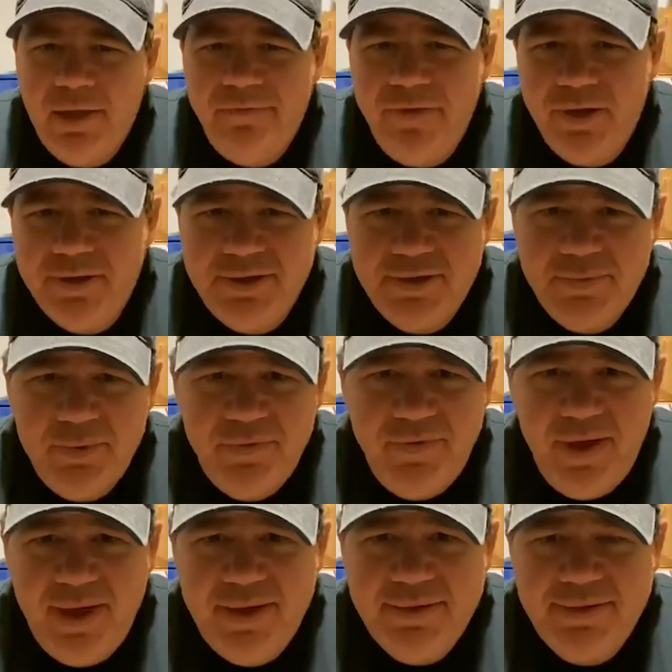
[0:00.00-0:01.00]
figure since
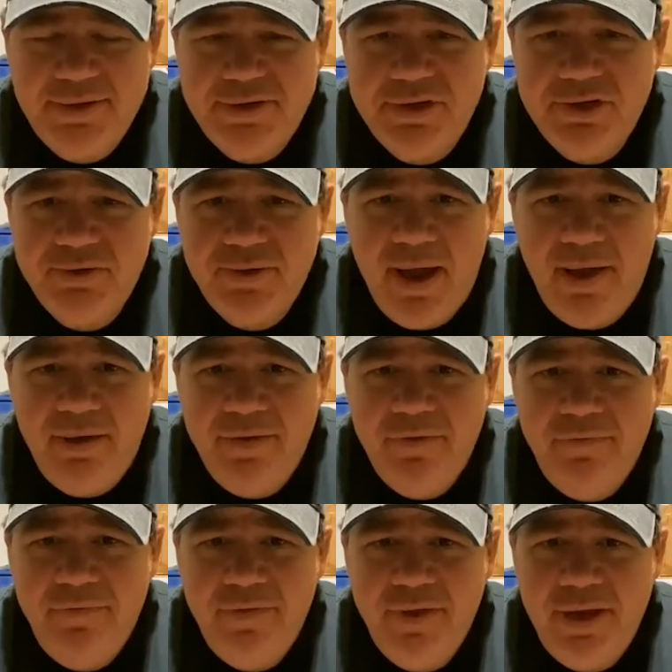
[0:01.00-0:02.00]
we've had such a drought
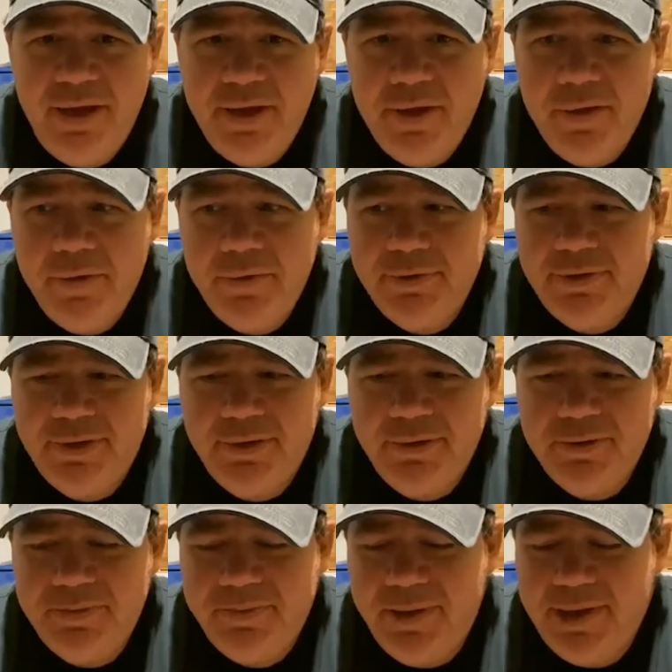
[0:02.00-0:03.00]
of videos and
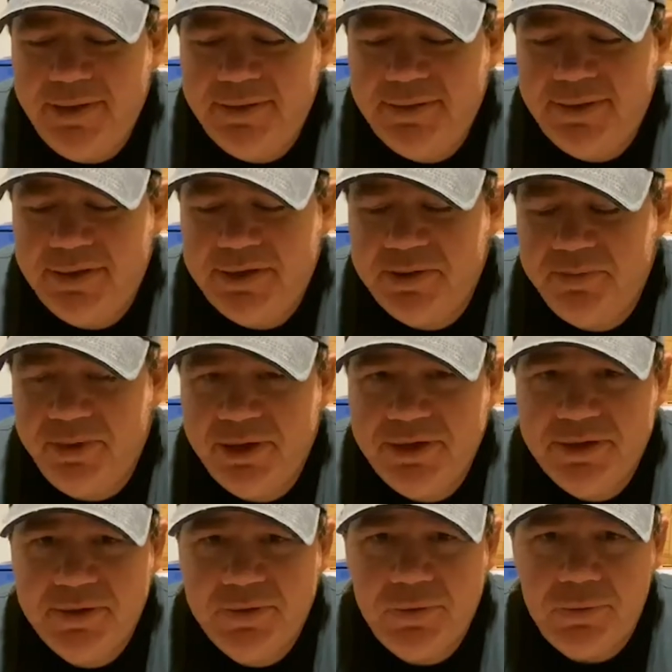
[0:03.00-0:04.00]
there's been such a
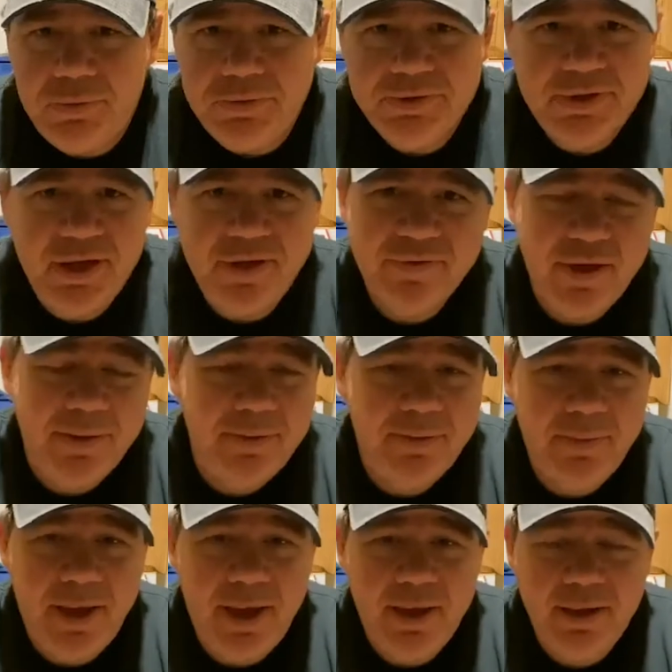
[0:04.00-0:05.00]
bunch of cool stuff
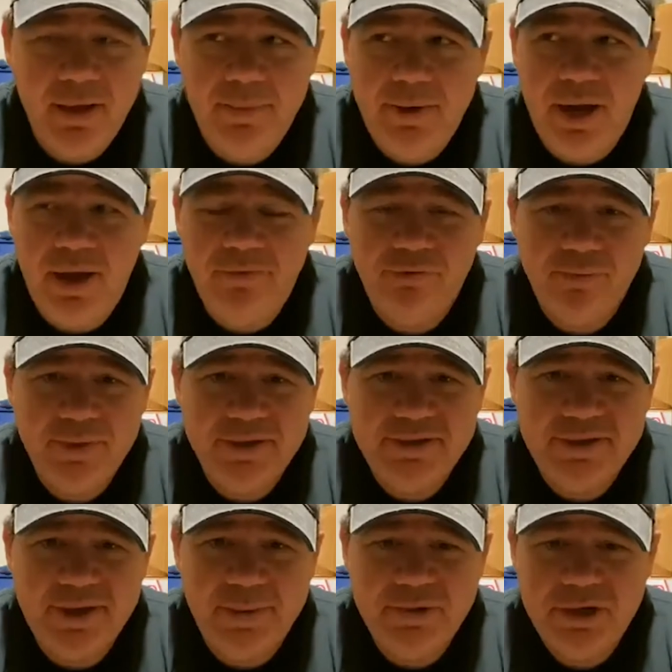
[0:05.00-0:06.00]
coming out from
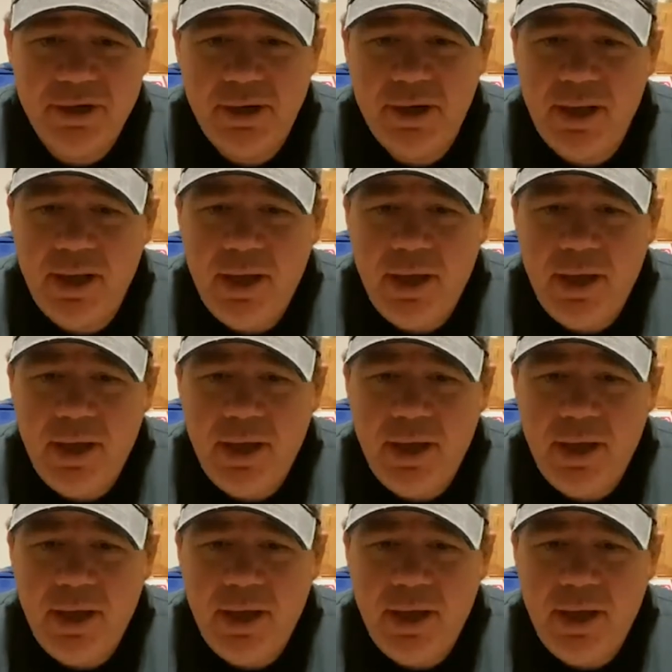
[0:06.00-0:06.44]
Inception,